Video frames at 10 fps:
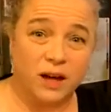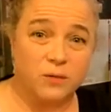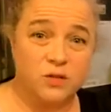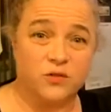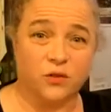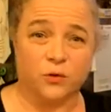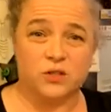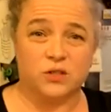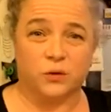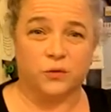It was so
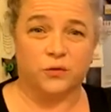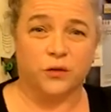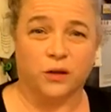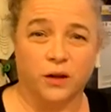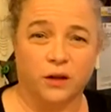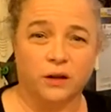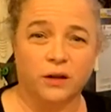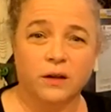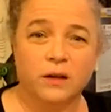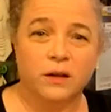full on.
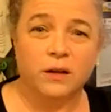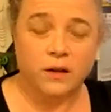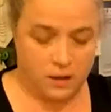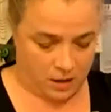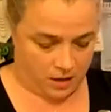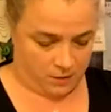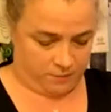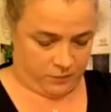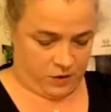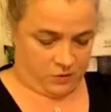
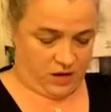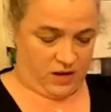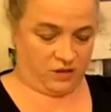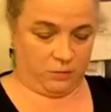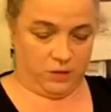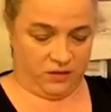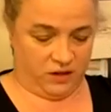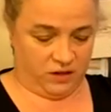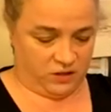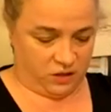Okay, so I'm giving it a
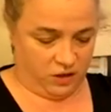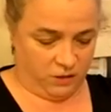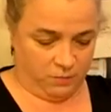stir.